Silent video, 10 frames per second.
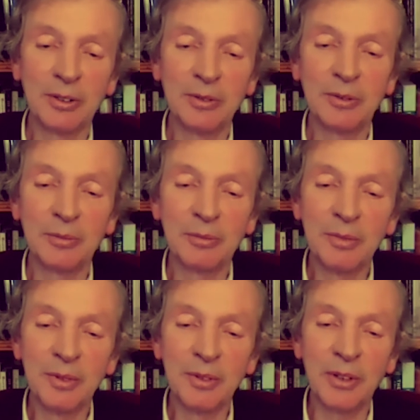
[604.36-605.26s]

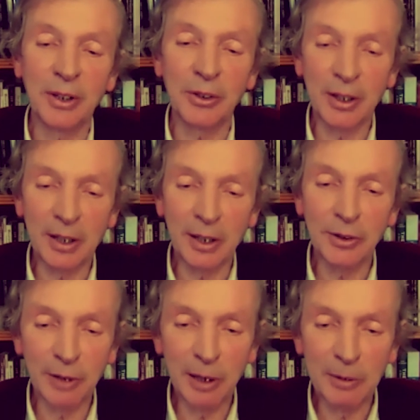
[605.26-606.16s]
uh, things they don't
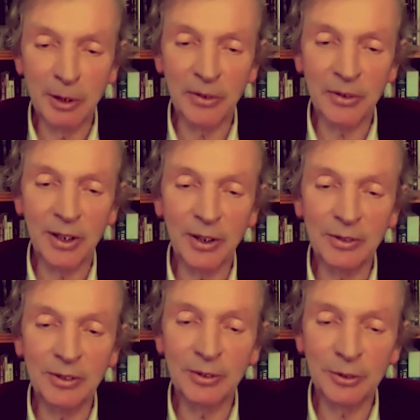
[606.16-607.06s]
agree with, they
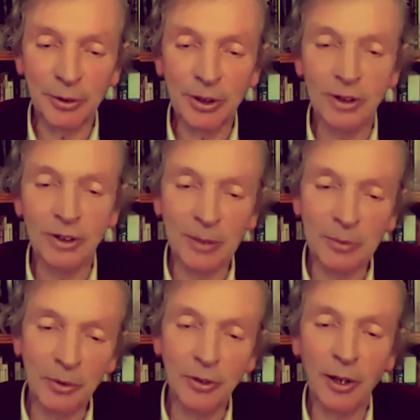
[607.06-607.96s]
talk in terms
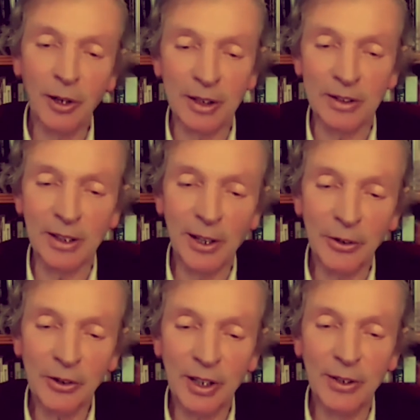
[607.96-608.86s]
of knocking the
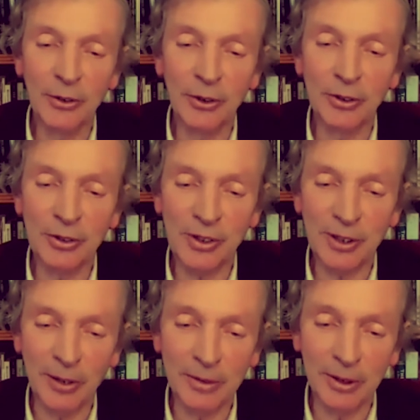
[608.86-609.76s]
last nails into the
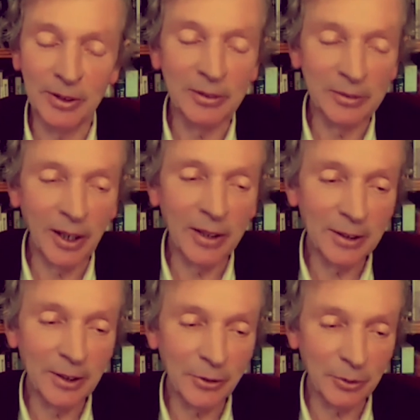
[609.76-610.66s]
coffin of
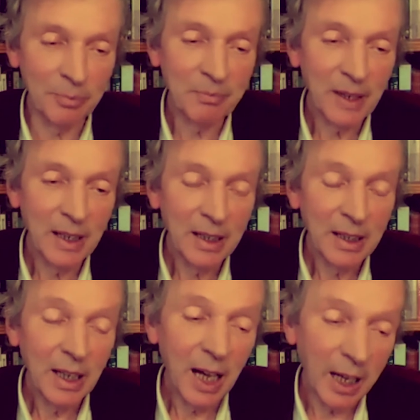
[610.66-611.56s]
vitalism.
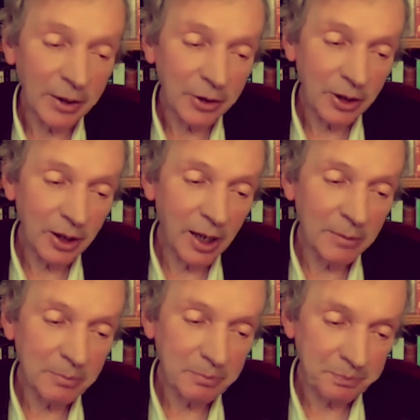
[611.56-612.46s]
And um,